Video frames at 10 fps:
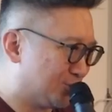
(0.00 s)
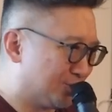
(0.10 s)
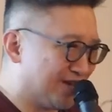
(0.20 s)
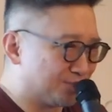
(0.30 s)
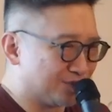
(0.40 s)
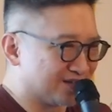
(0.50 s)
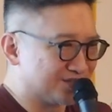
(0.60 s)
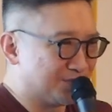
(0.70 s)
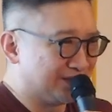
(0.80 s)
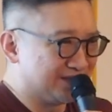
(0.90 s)
don't have
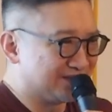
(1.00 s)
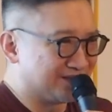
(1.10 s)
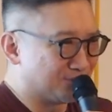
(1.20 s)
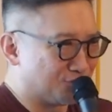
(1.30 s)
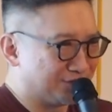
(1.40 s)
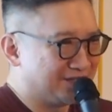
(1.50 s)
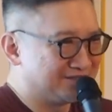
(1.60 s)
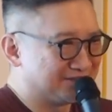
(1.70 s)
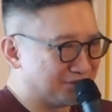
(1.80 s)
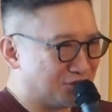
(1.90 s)
production meetings in the
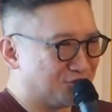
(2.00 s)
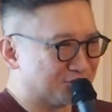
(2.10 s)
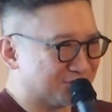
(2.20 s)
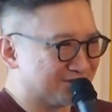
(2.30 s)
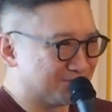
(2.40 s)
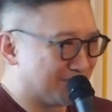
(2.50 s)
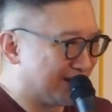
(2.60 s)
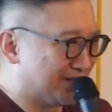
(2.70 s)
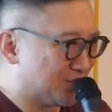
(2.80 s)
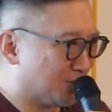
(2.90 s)
morning, you know, because
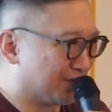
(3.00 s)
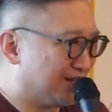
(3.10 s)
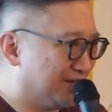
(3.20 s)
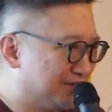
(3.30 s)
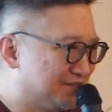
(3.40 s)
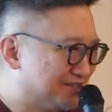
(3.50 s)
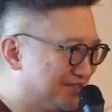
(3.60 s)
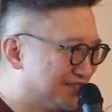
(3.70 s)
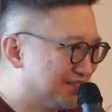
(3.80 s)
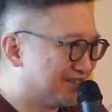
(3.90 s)
mine is not clear.
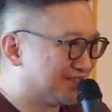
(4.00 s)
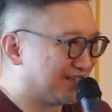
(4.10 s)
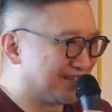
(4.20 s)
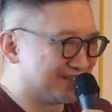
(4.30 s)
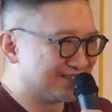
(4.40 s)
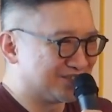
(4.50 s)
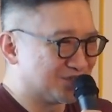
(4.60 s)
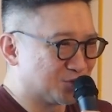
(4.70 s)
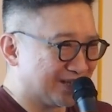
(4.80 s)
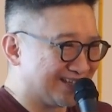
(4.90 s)
Like I
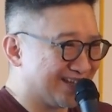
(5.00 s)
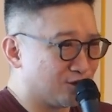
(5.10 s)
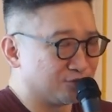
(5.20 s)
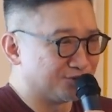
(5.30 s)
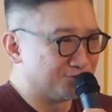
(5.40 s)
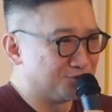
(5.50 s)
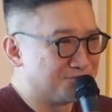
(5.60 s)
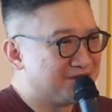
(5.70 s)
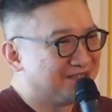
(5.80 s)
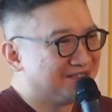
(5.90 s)
just want to get out of the
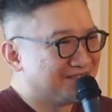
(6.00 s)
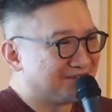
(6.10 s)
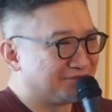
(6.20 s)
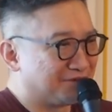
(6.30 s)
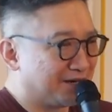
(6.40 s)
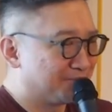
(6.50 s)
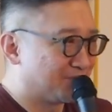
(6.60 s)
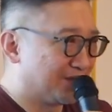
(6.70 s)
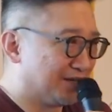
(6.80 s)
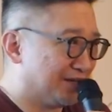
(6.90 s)
room, right?
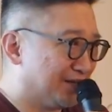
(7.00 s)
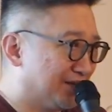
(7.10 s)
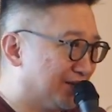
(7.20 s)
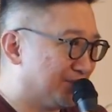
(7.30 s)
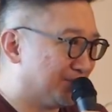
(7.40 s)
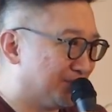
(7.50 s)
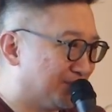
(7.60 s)
Um,